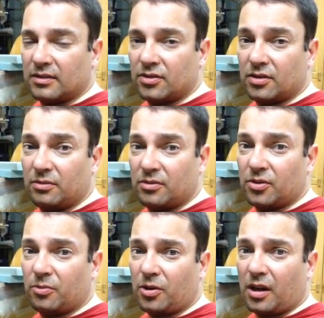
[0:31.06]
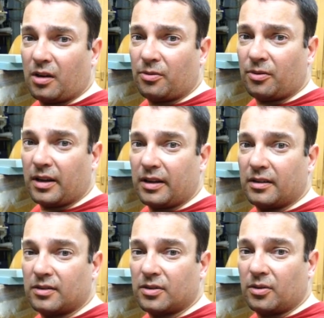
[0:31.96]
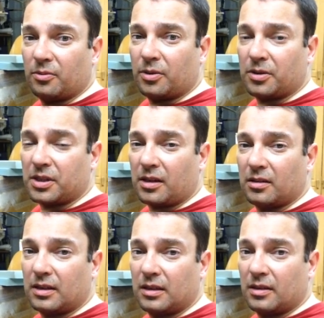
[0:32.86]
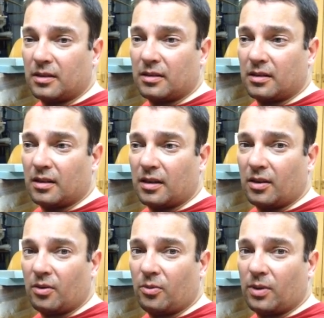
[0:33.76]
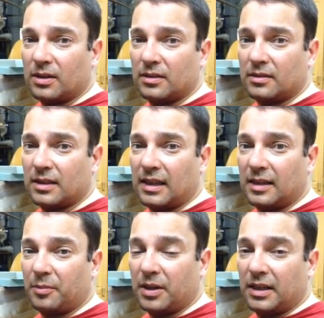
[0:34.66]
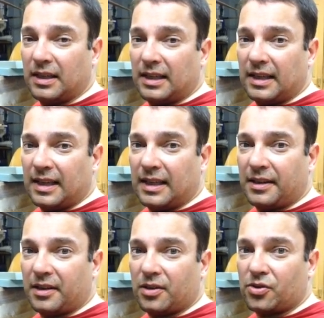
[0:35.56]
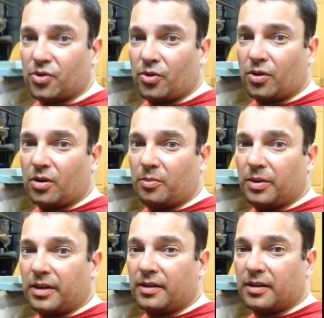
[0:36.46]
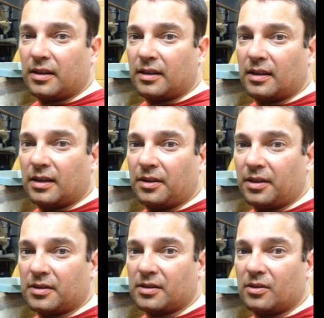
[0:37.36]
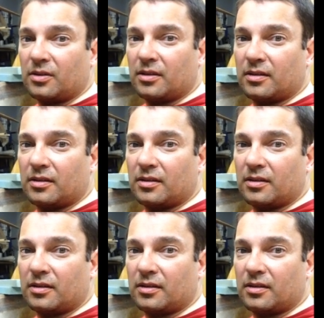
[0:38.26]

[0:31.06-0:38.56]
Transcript: should should work out alright. So we're going to cycle the gear one time and show you a little bit how things look